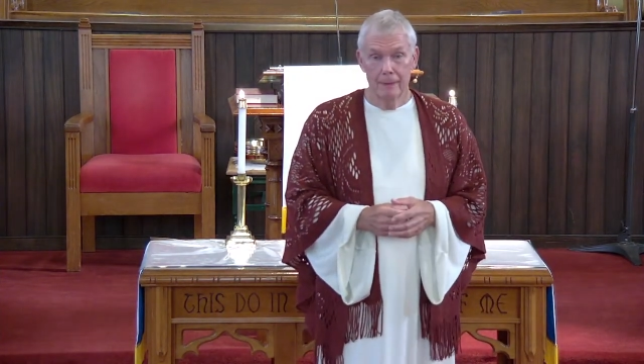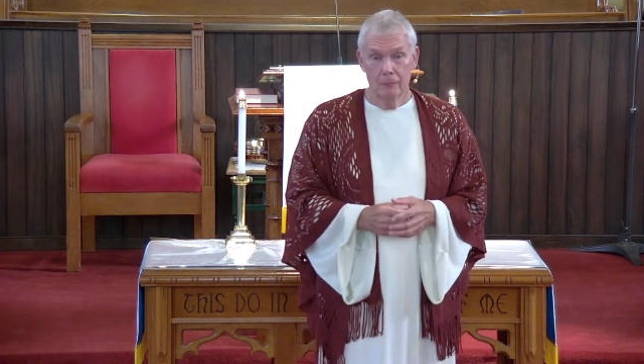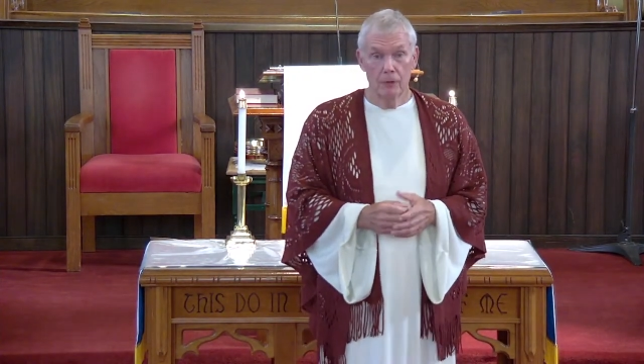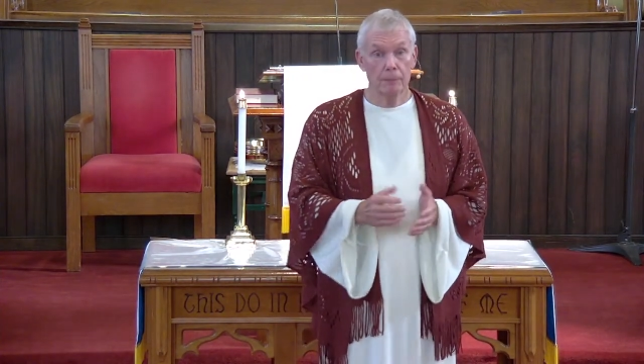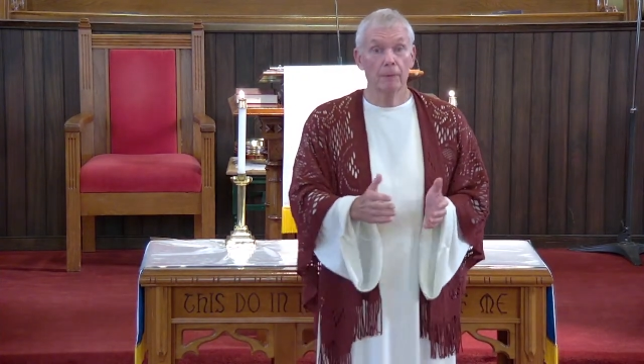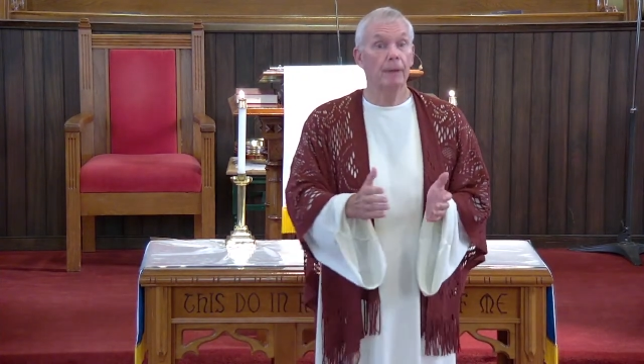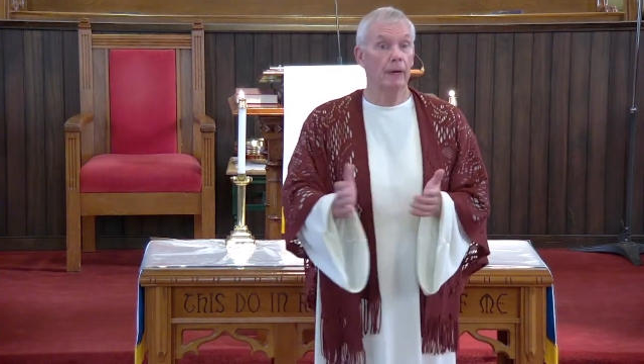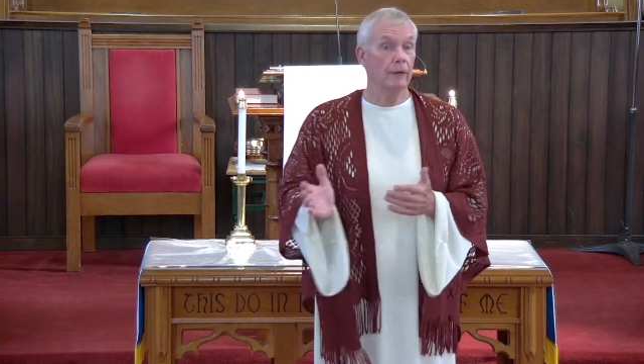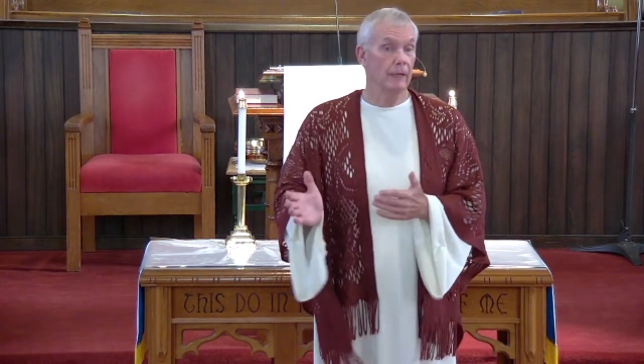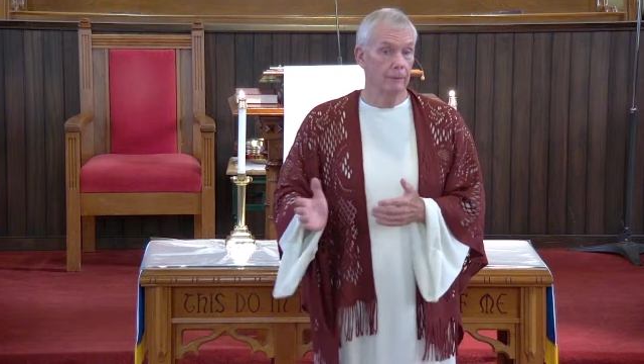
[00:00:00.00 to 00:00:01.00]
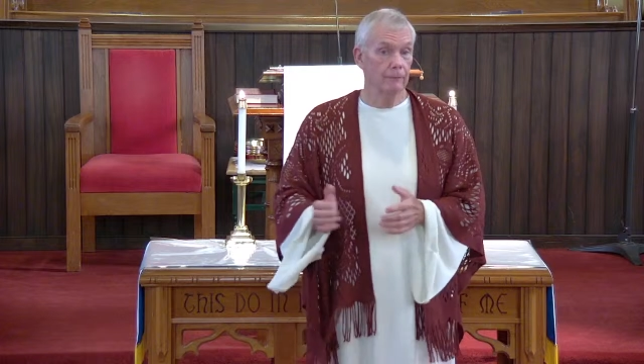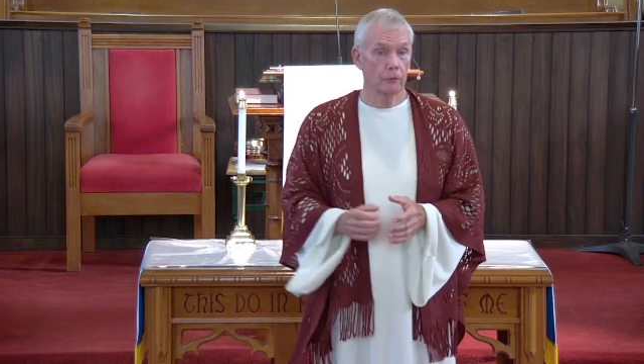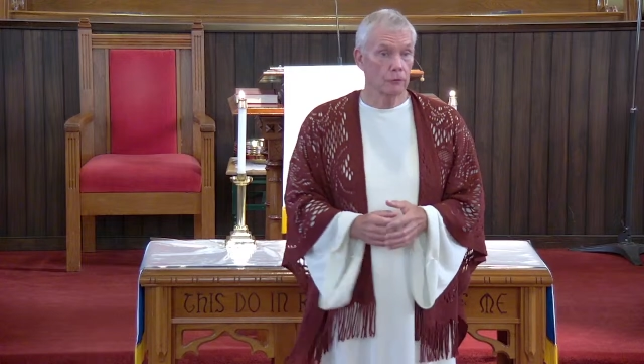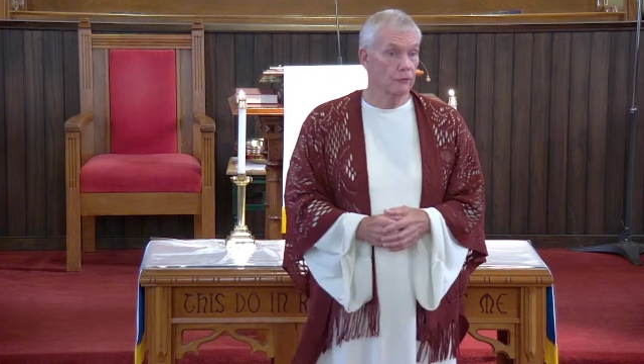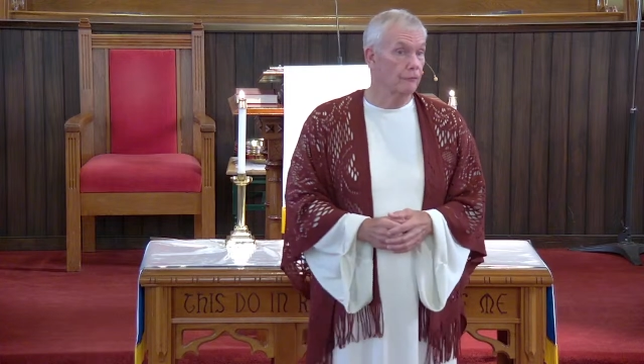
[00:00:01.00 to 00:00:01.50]
we prepared him for
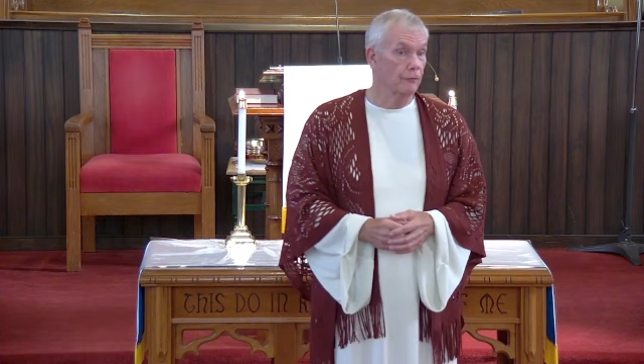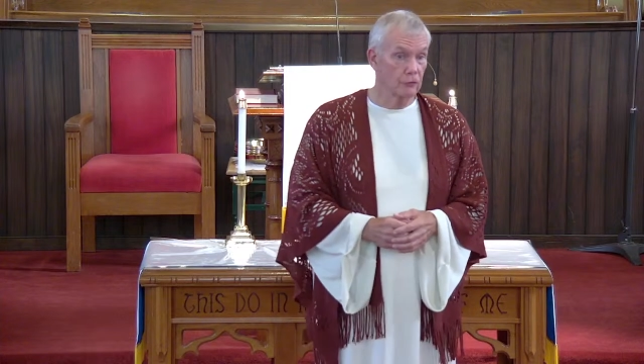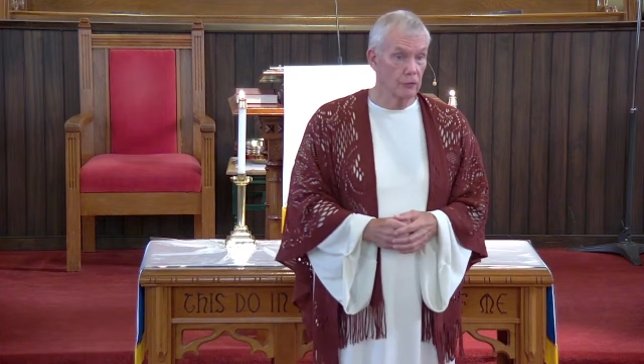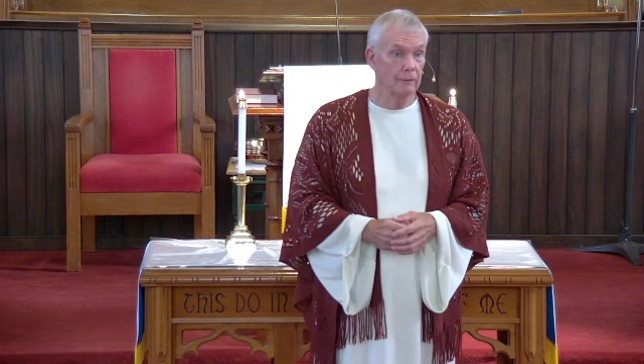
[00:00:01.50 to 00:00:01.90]
crucifixion.